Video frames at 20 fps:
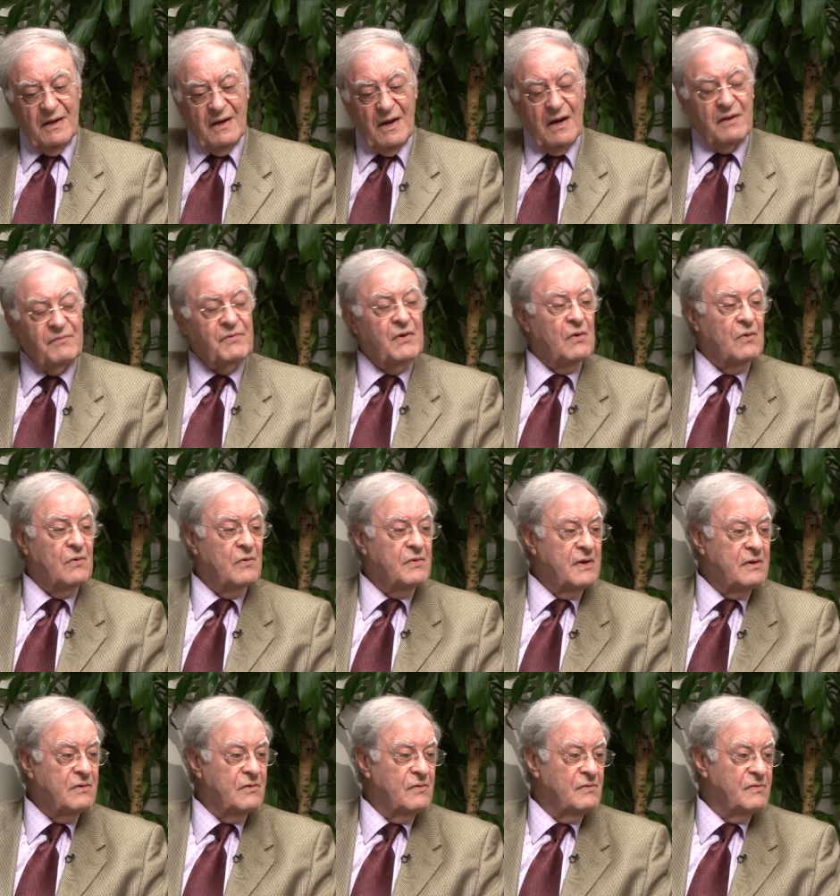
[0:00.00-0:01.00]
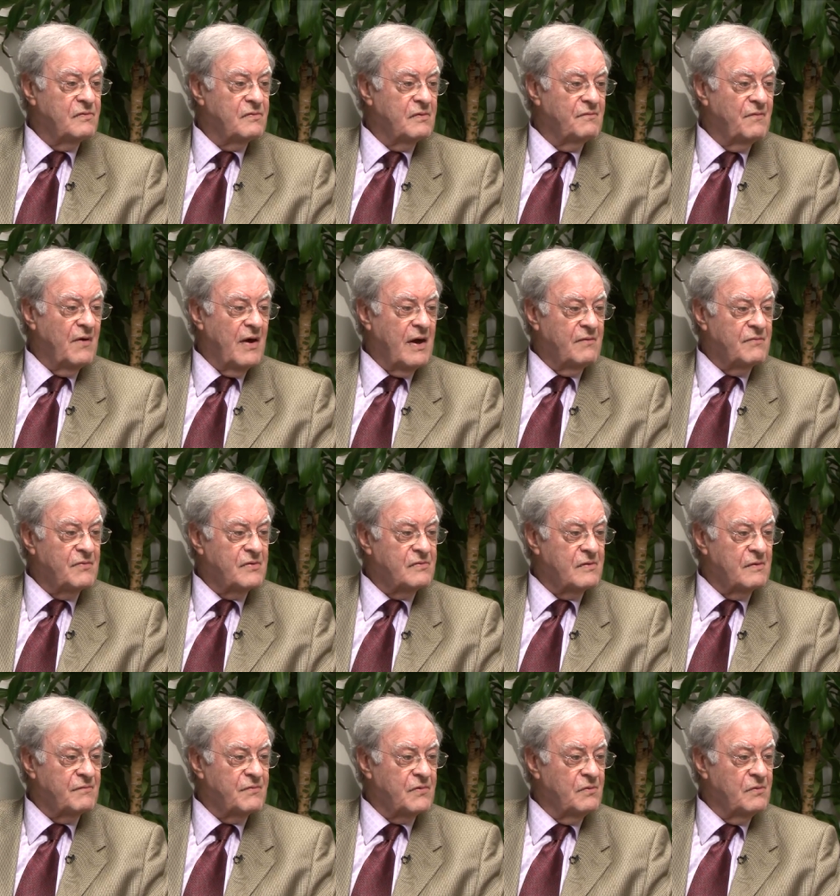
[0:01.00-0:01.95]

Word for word: are the only two survivors of